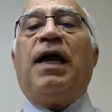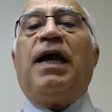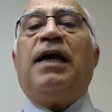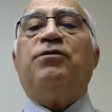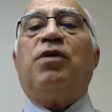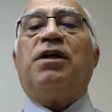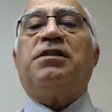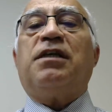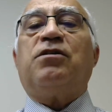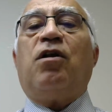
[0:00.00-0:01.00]
And the United
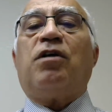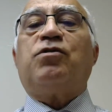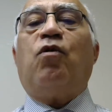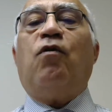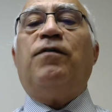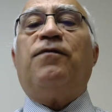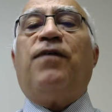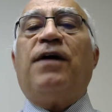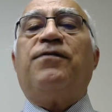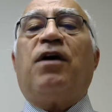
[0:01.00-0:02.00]
States lost over
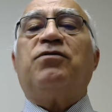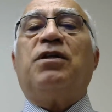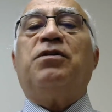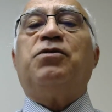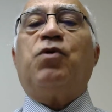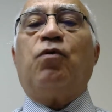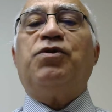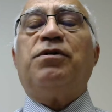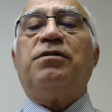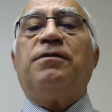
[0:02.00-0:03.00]
5,000
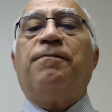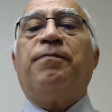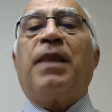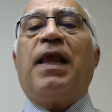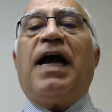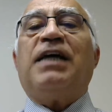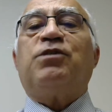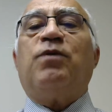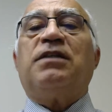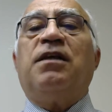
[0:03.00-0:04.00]
soldiers, as
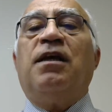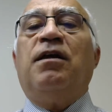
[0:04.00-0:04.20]
well as